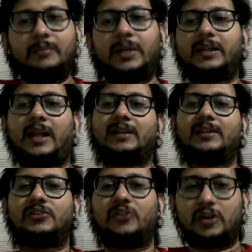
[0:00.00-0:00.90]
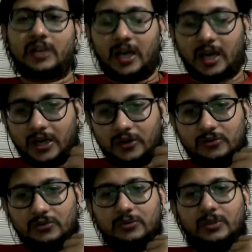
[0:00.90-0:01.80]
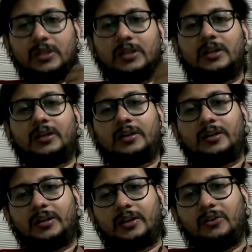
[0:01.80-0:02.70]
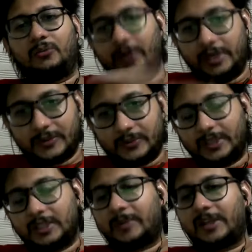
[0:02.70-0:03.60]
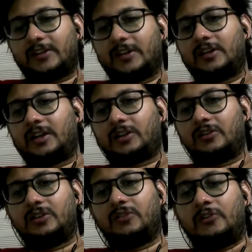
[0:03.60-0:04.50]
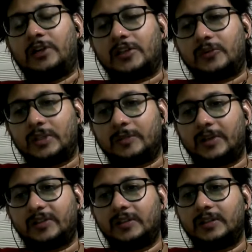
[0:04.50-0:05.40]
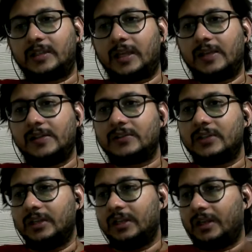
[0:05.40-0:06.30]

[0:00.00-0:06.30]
But that is not how Wordsworth presented. The Wordsworth presented as